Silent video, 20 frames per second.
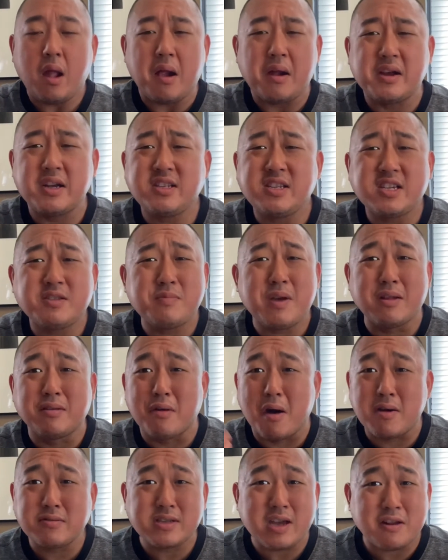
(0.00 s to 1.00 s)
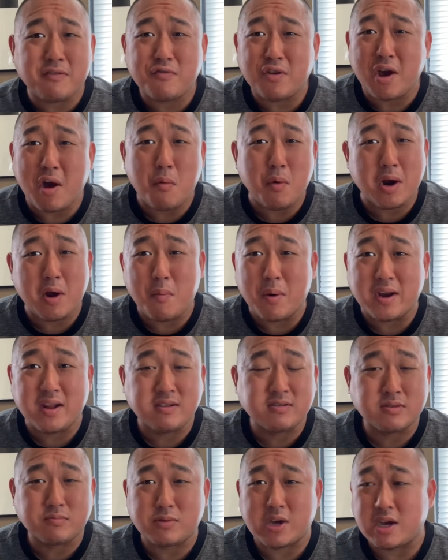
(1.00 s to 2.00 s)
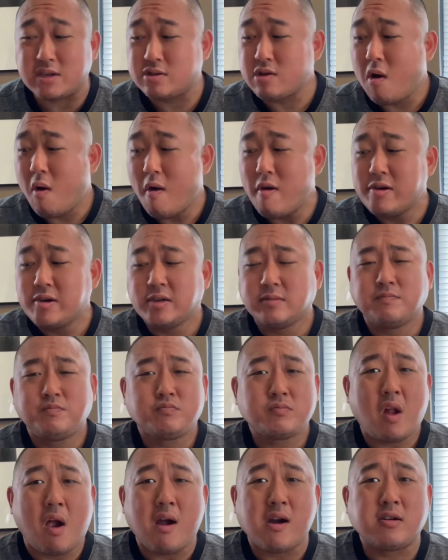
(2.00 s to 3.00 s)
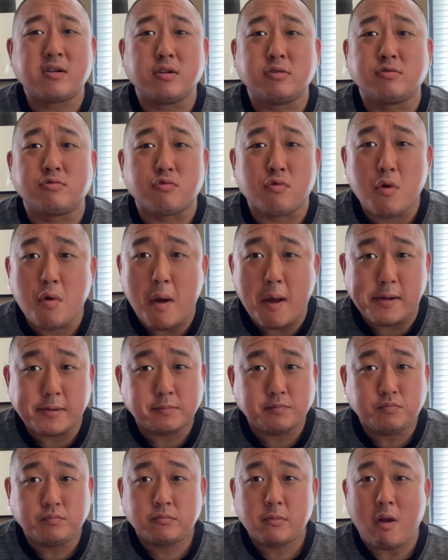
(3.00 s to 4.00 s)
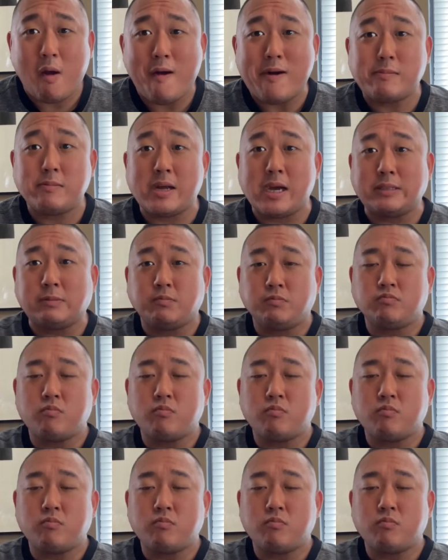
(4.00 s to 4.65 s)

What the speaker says: It takes me a long time to figure out what I want to eat sometimes. I go through it. I'm like,